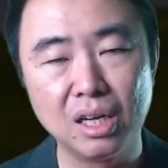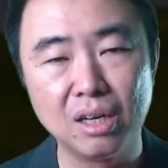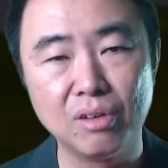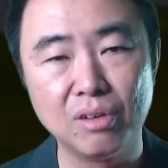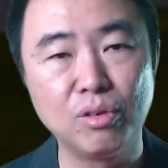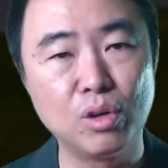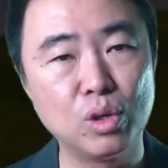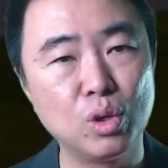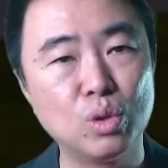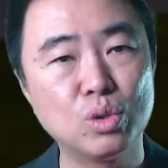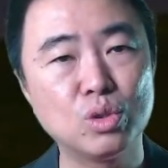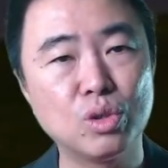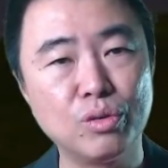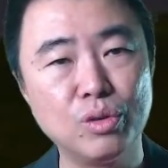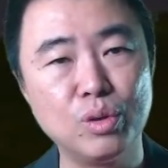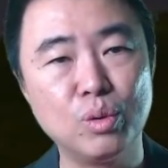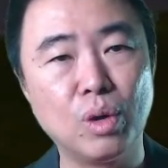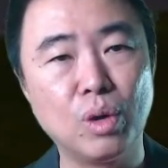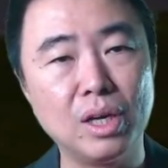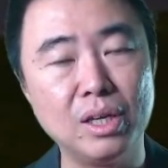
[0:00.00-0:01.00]
For those of you
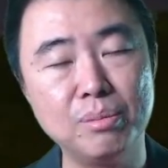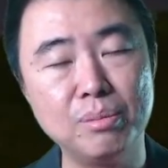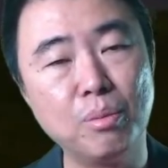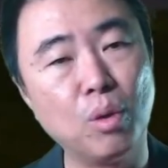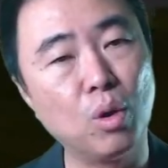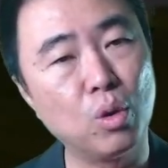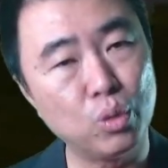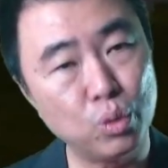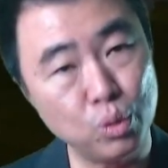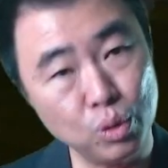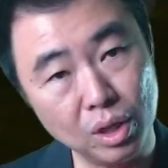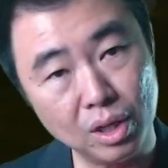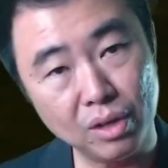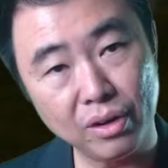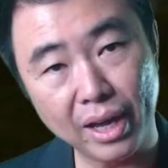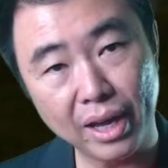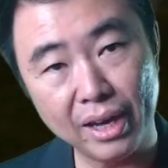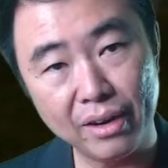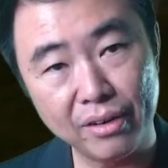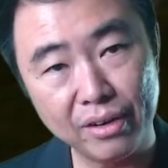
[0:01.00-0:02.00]
who are in more rural
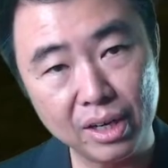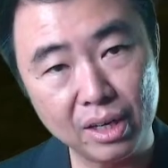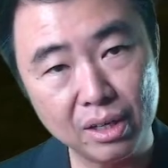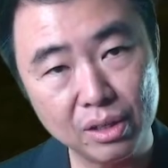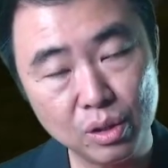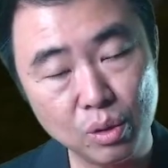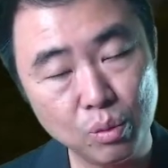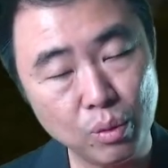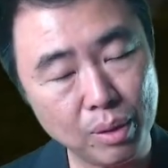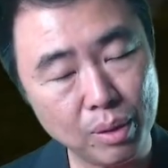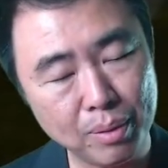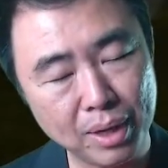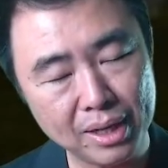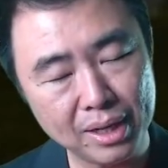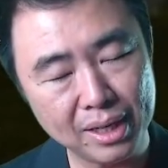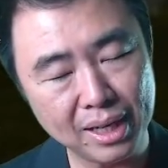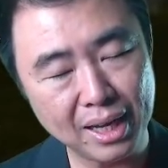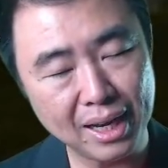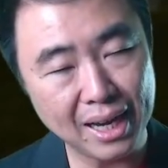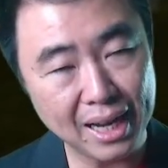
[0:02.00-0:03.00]
area, you know, whereby
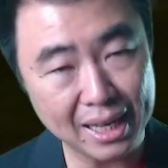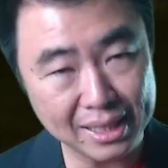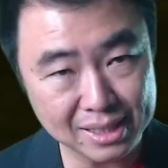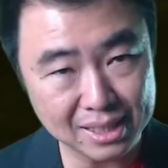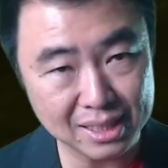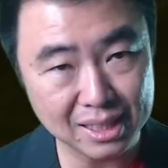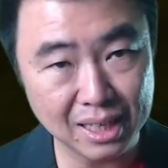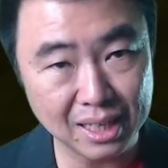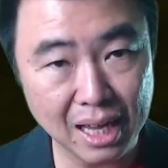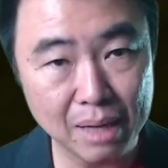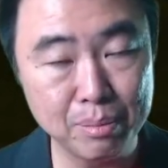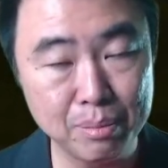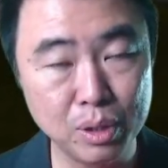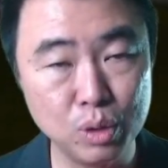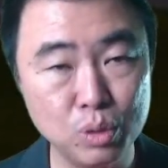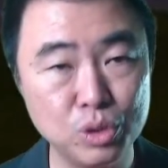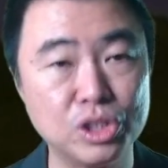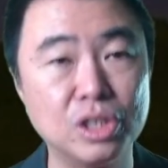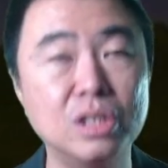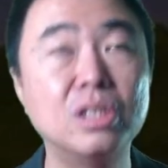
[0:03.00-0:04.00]
there are lesser light
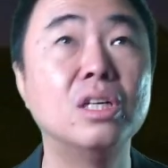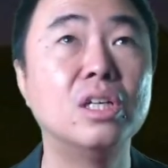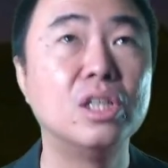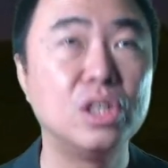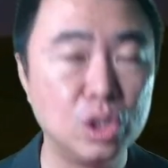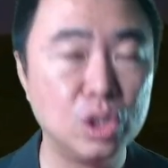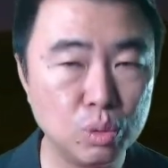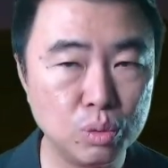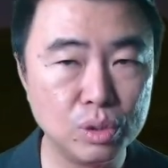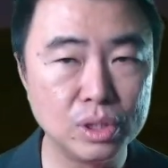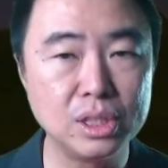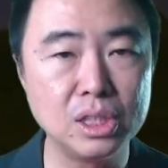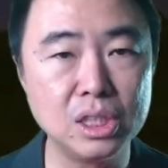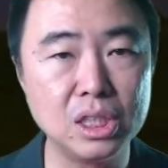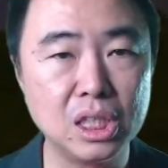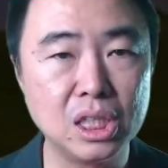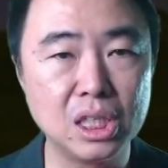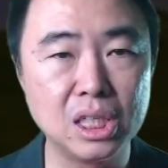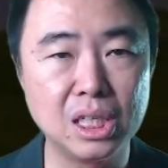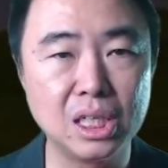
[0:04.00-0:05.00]
pollution, you will see
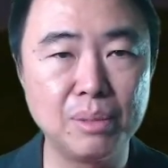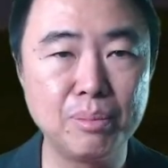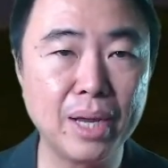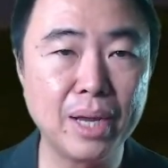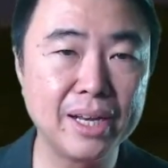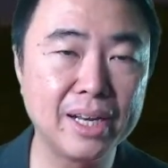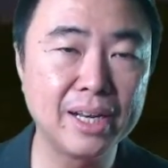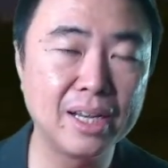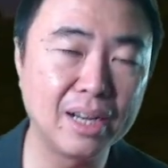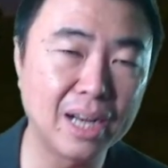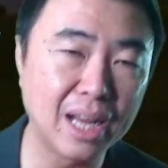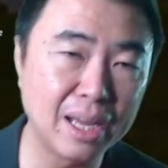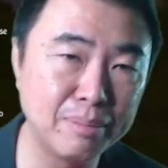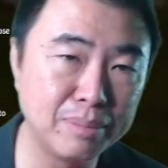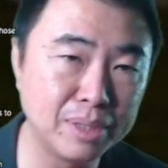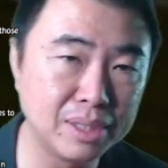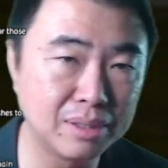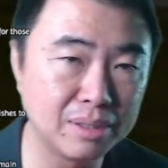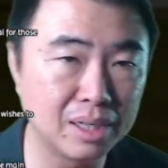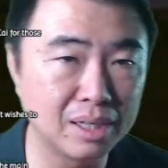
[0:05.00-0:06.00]
the planet
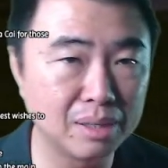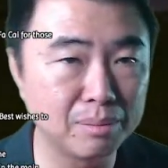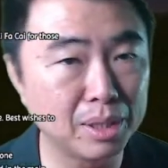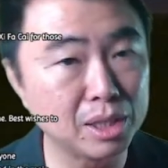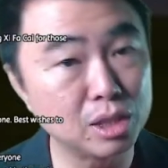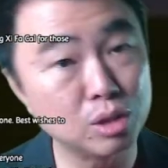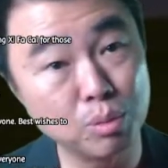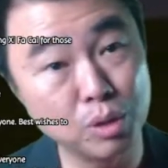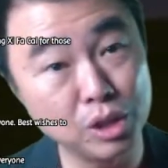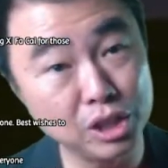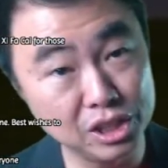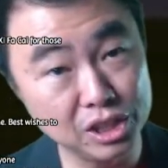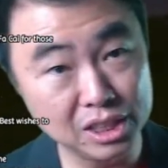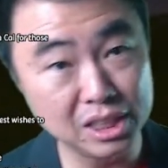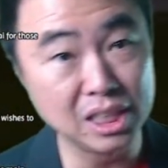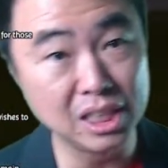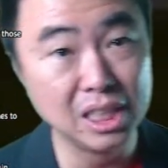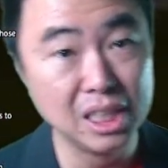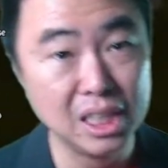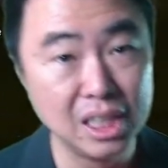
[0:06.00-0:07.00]
alignment much more
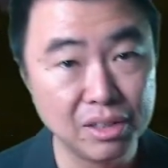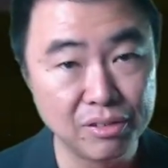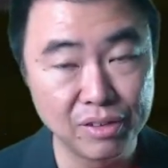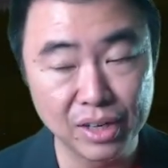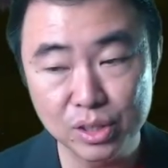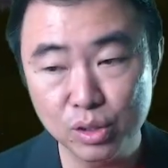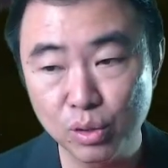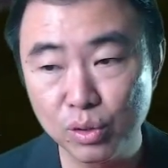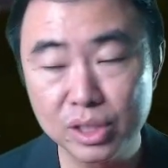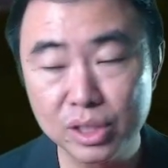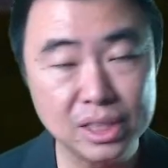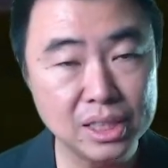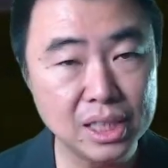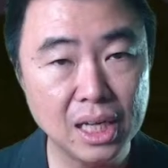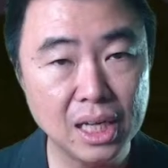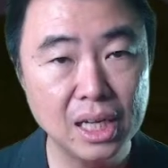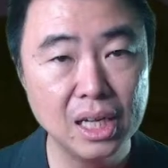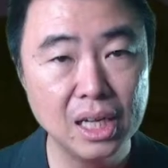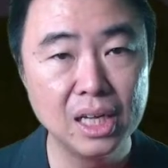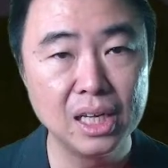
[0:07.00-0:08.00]
easier, right? So you see,
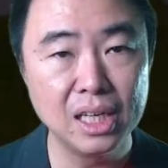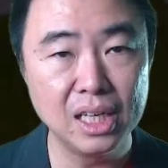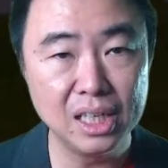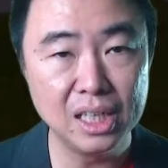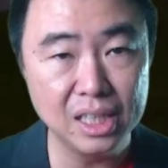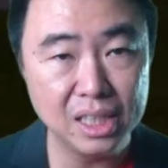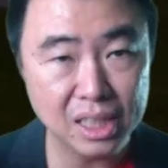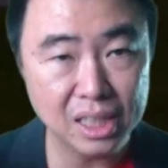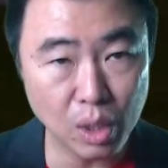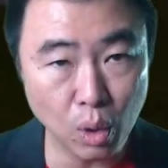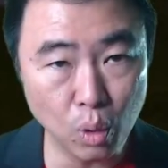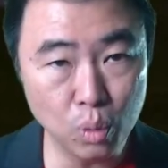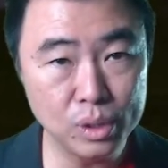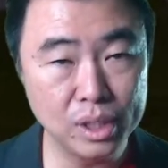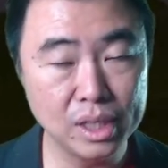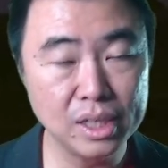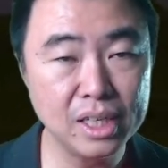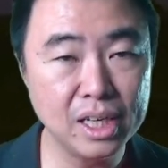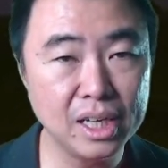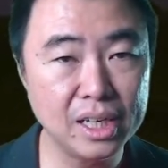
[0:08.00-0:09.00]
in the
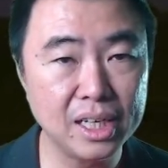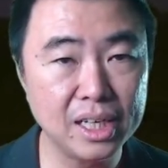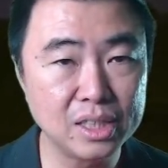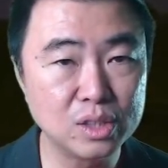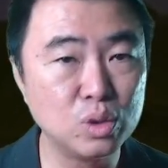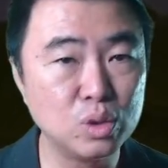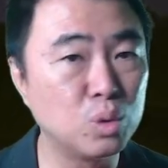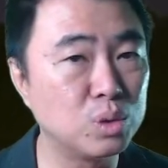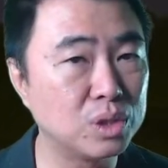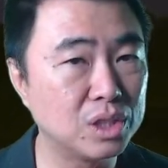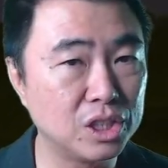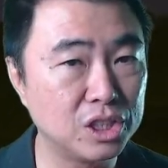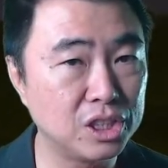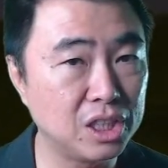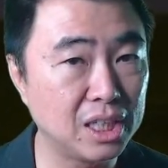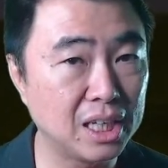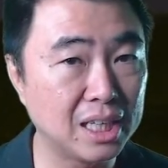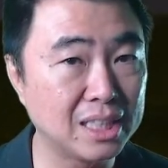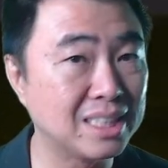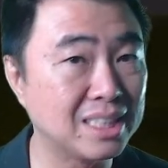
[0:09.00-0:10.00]
olden day, there's no such
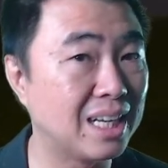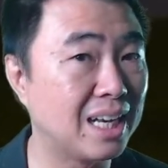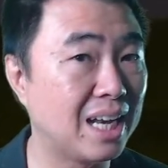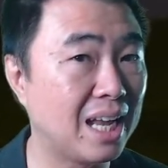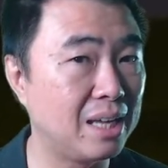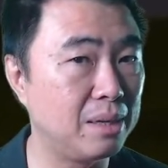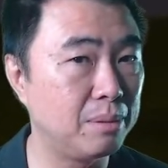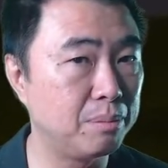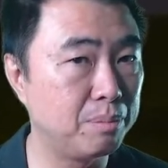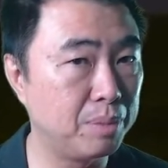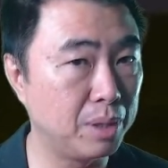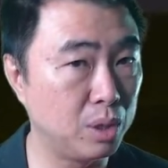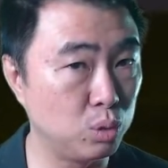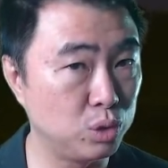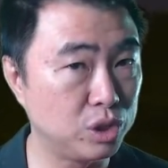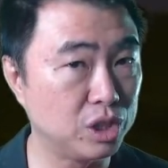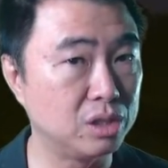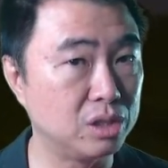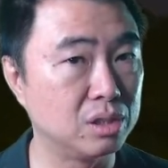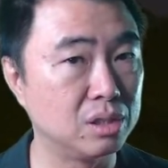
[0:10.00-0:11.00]
thing as light
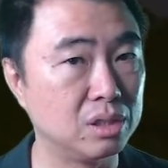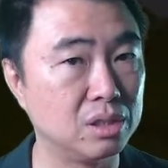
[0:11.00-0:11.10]
pollution.